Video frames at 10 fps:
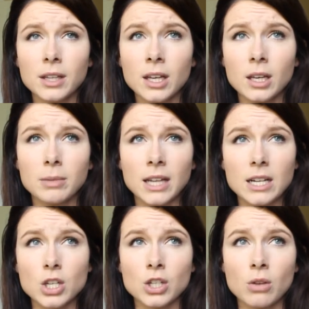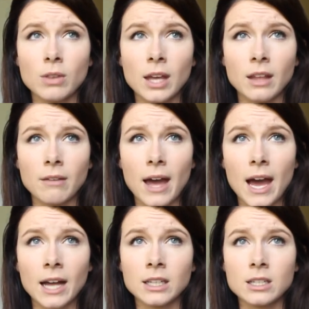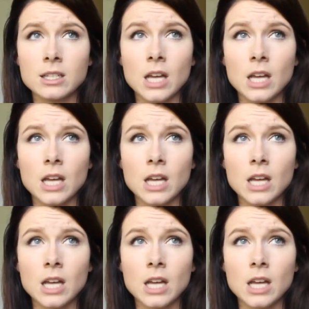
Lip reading: them, and that's a new thing they've added.